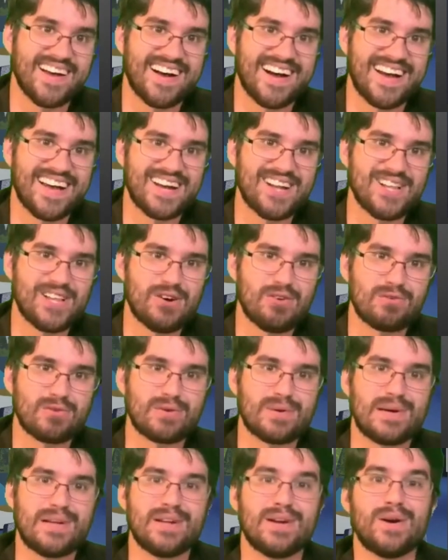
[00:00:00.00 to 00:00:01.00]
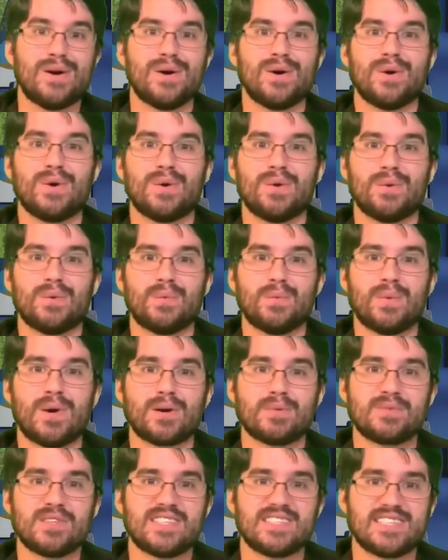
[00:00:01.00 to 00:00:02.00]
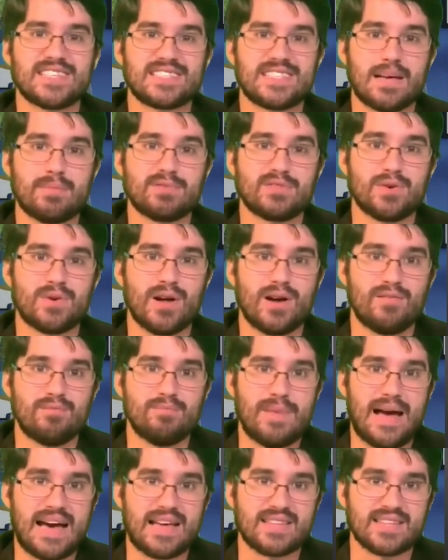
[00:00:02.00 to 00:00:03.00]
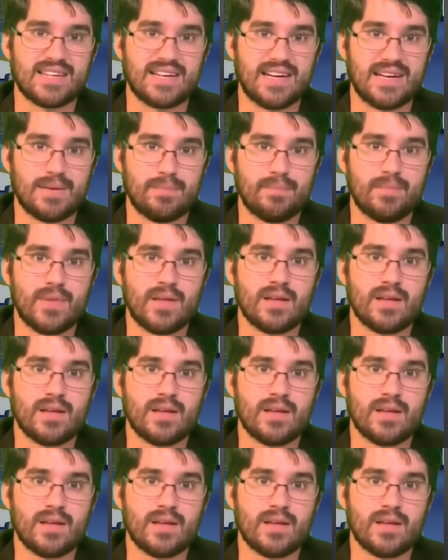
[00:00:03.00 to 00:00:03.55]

Hi and hello everyone. Welcome to the 6th episode of Math Time.